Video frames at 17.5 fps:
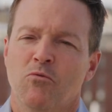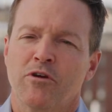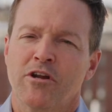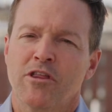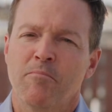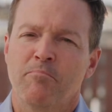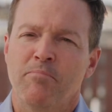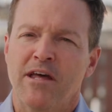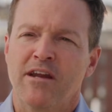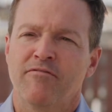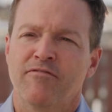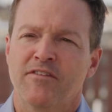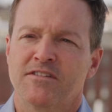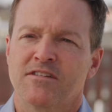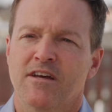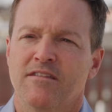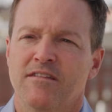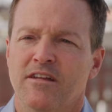one of the
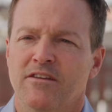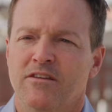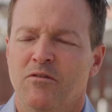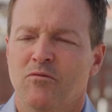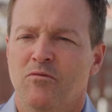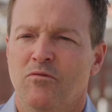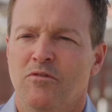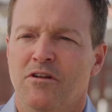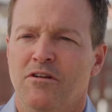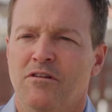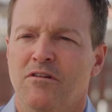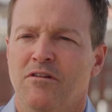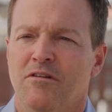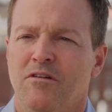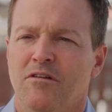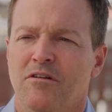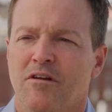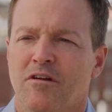benefits I think that
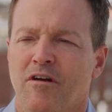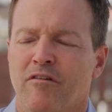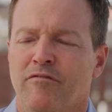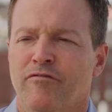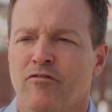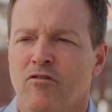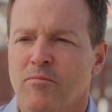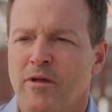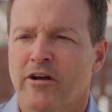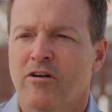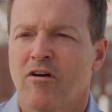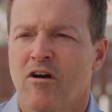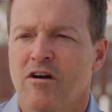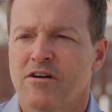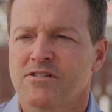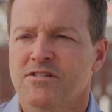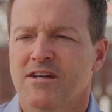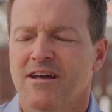a firm like
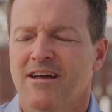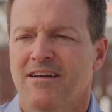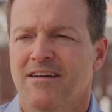ours